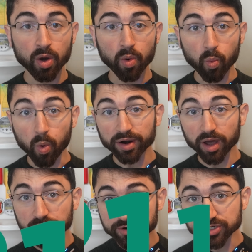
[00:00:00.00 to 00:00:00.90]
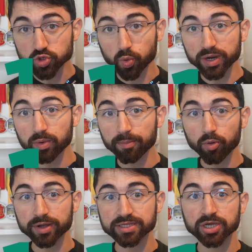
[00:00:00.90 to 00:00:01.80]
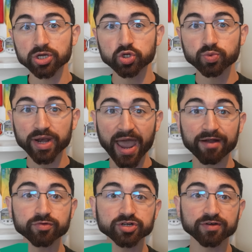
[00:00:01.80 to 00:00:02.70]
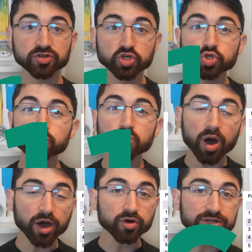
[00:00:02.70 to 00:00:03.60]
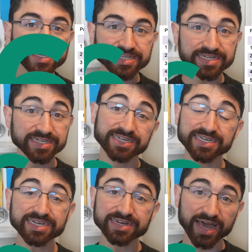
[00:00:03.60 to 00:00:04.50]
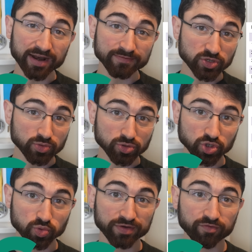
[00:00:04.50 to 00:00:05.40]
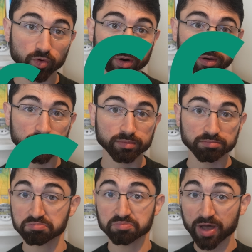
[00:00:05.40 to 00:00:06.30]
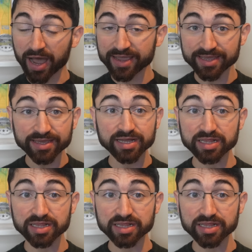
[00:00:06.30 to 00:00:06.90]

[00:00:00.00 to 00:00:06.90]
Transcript: 121 points to an average of 216 out of 224, i.e.